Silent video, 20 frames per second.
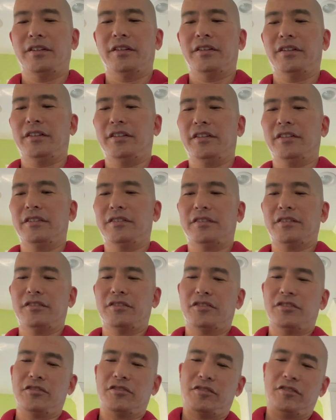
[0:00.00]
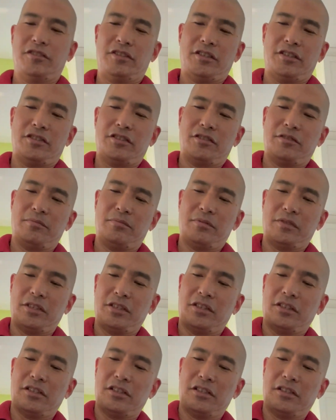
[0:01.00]
And let's just get some like
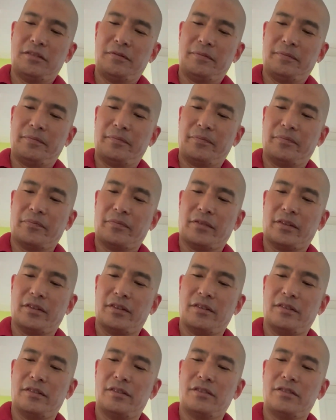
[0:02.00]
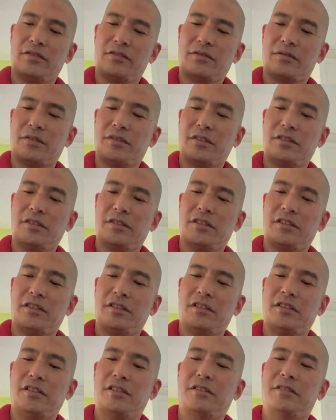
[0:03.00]
that. Let's try that
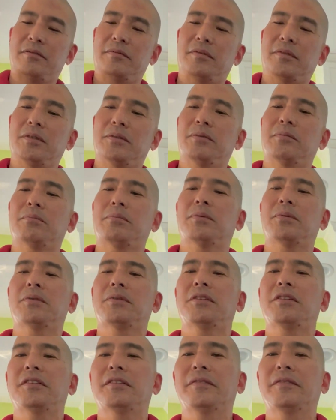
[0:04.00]
out. Oh boy.